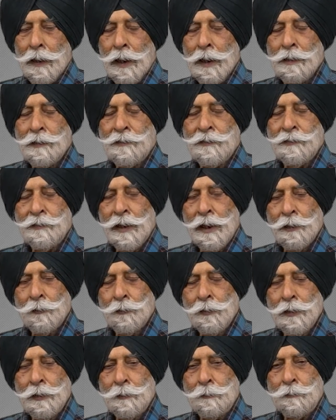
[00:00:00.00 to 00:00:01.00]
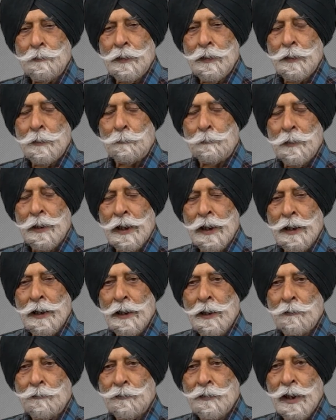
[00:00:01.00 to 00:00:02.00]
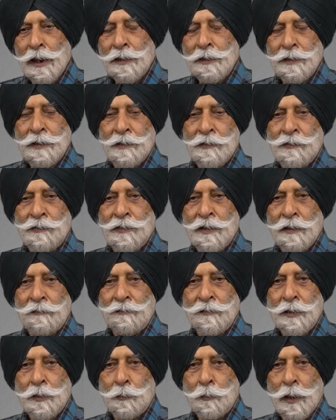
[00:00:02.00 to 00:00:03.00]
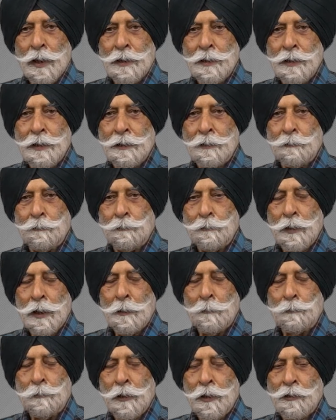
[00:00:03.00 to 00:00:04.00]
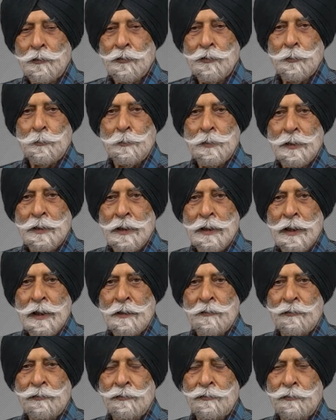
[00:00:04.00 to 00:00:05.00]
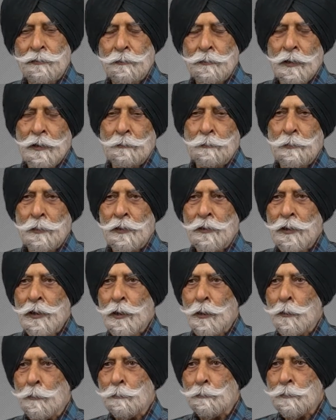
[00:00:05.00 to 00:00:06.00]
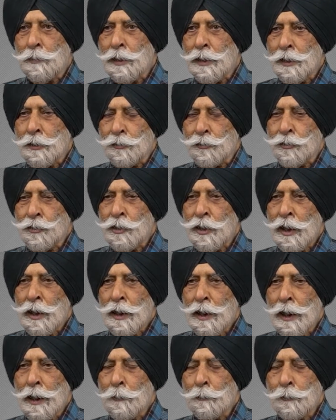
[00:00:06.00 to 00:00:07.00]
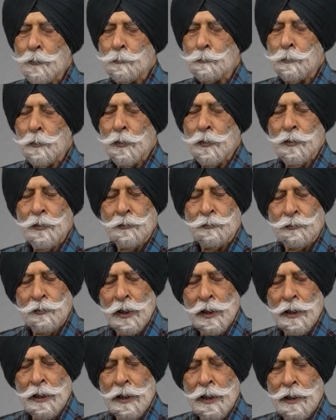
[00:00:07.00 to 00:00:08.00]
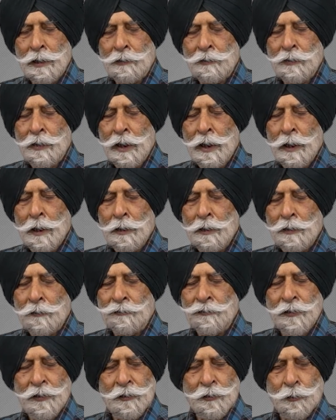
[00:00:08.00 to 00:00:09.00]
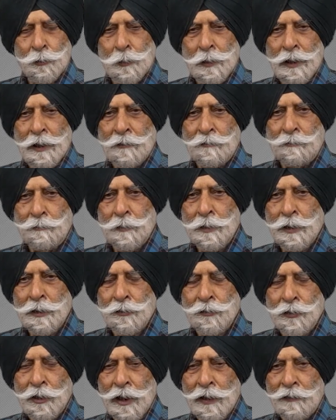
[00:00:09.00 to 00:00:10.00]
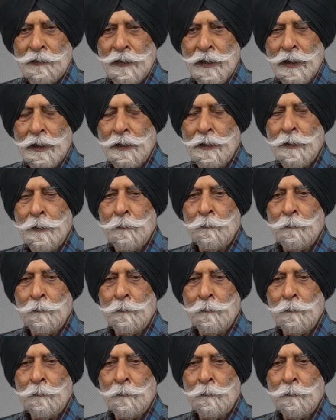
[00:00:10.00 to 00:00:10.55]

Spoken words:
I'll start at the beginning of 1971, in approximately February or March. I would put it really as the first week of March, I think,